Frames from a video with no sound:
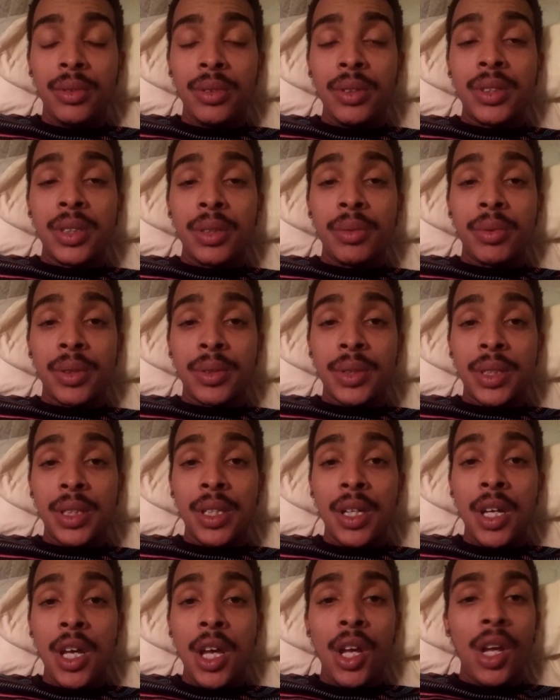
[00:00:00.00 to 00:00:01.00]
You see what I'm
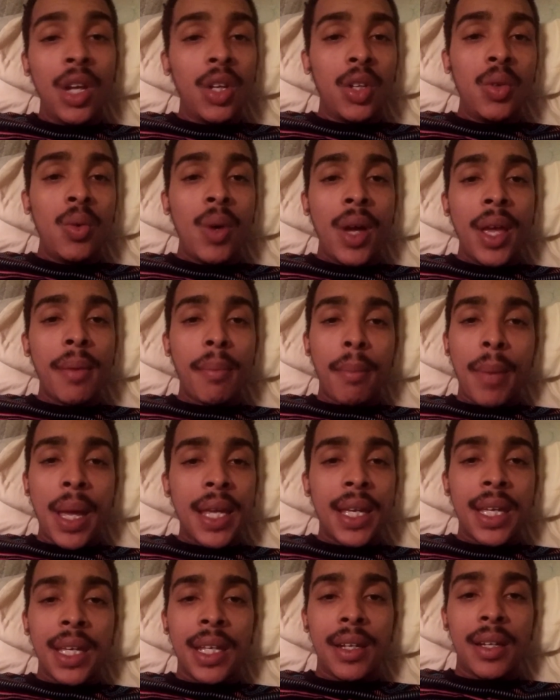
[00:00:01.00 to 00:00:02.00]
saying? You ain't
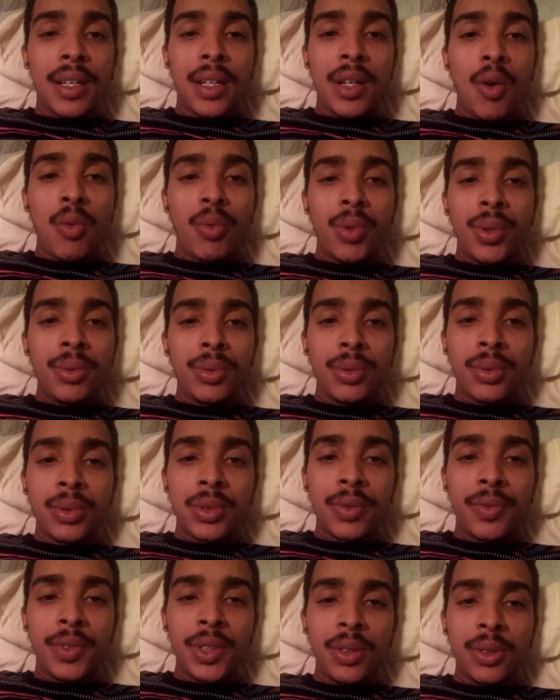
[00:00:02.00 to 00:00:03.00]
making no
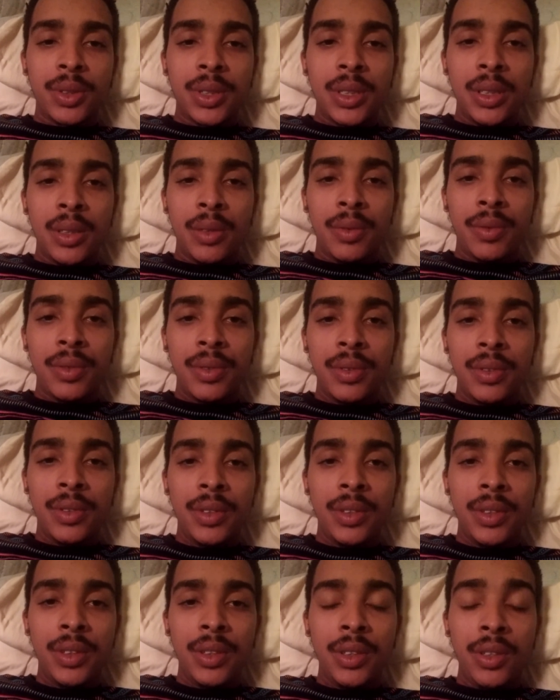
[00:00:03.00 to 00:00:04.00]
rules for yourself.
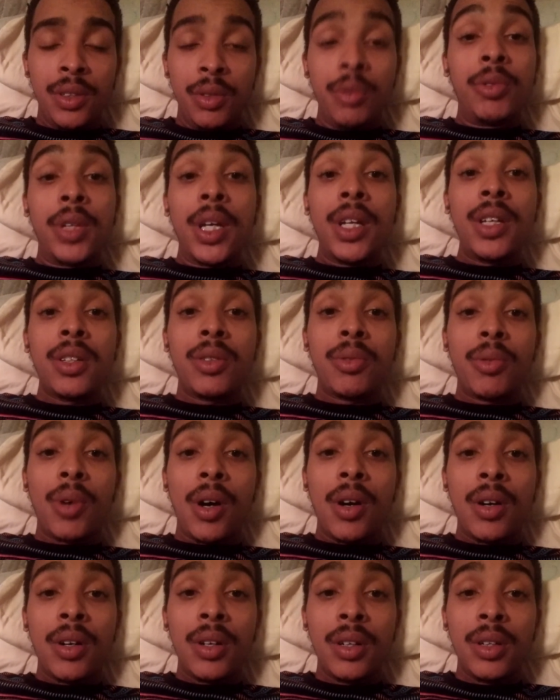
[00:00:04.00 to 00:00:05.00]
You think you
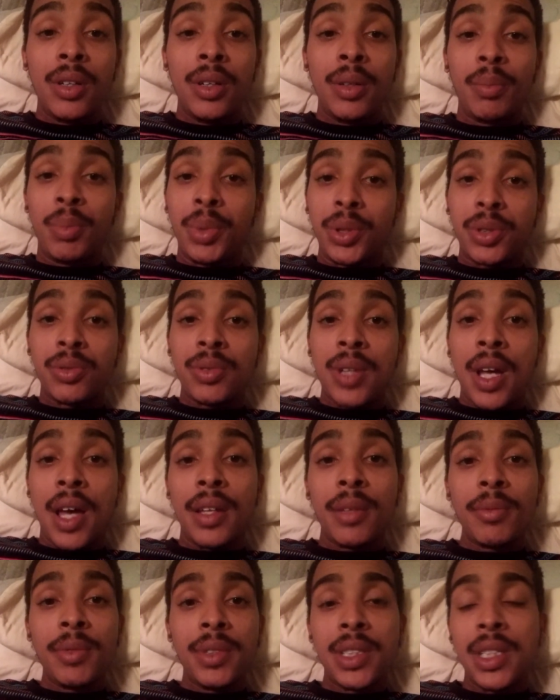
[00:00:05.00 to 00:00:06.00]
are, but you're
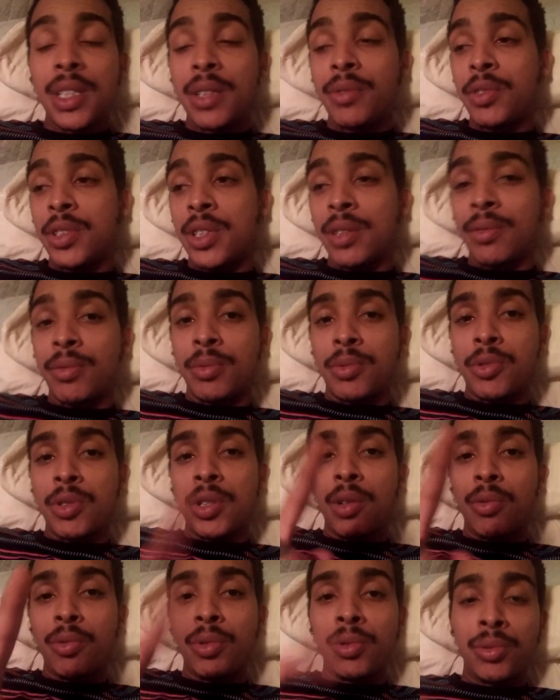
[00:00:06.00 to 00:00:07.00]
not. Let me tell you the difference
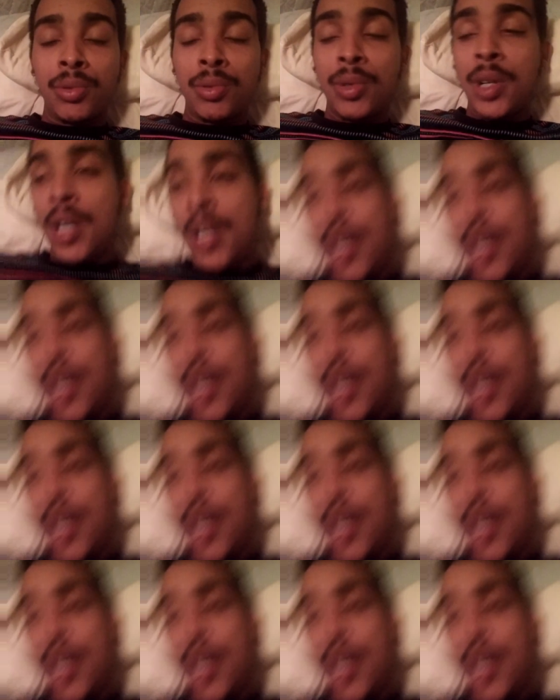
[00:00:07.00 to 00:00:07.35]
between a rule,